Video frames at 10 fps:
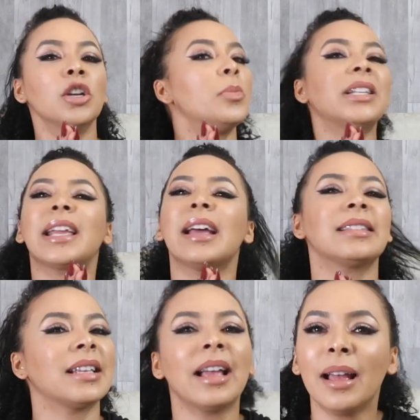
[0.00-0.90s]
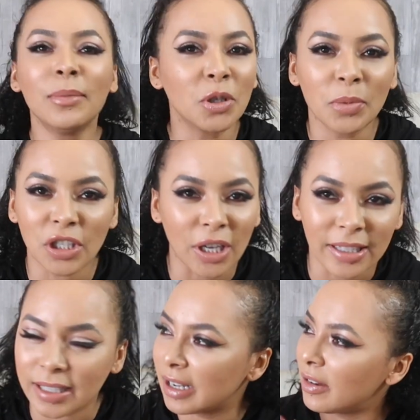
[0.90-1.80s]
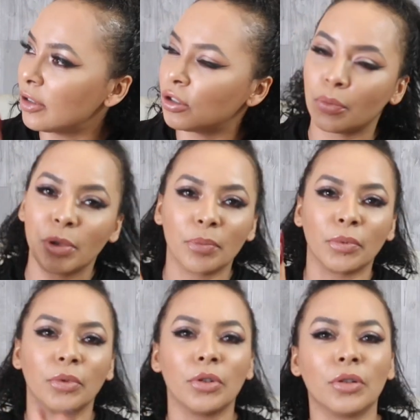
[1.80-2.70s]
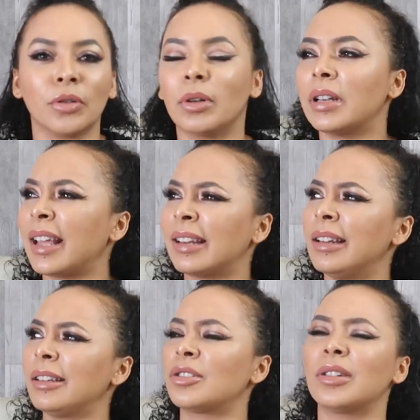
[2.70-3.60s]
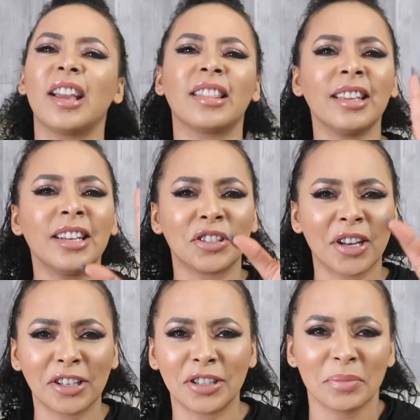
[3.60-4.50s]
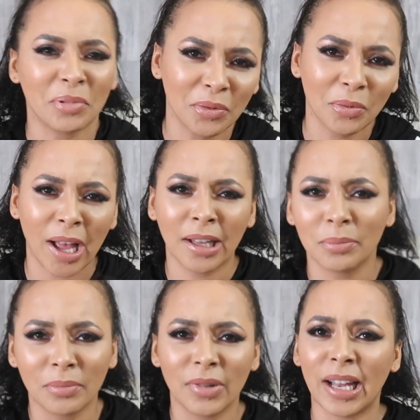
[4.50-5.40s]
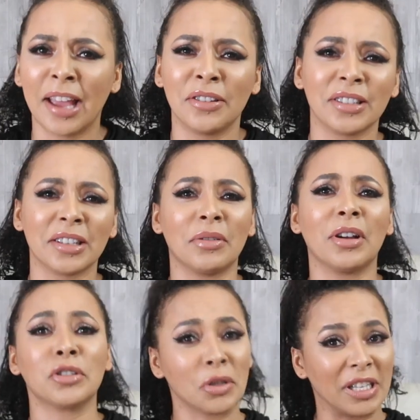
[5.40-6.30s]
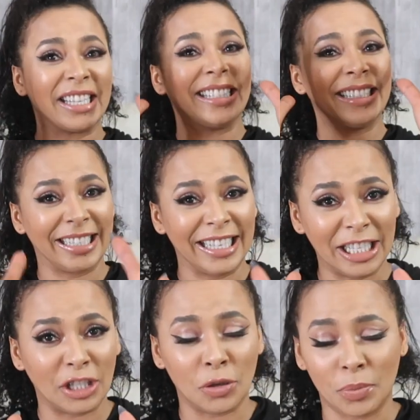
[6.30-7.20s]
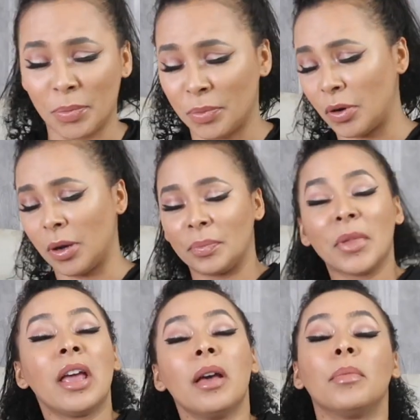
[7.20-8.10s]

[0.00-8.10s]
Ain't nobody got time to be chasing around you people, you know? Like, literally, I think they should actually put wild lions around so you can eat you people up.